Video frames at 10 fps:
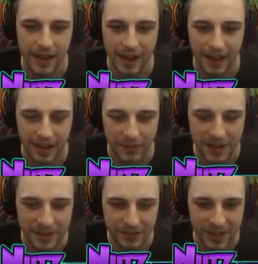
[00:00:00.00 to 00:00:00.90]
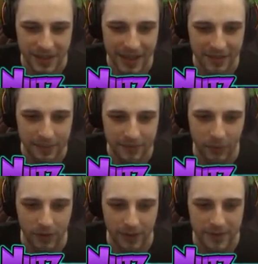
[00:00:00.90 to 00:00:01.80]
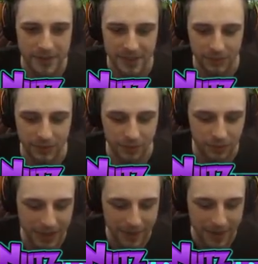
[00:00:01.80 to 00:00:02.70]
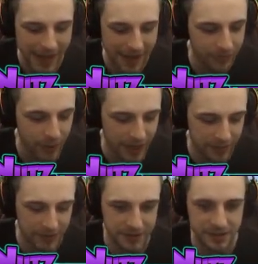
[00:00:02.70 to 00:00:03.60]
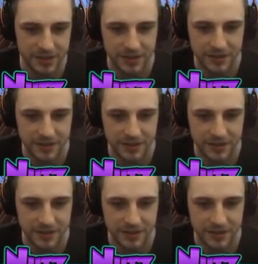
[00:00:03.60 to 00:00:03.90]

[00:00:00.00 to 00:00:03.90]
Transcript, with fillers: Ah, yeah, we didn't. We didn't have a before image here. We'll we'll grab a halfway image.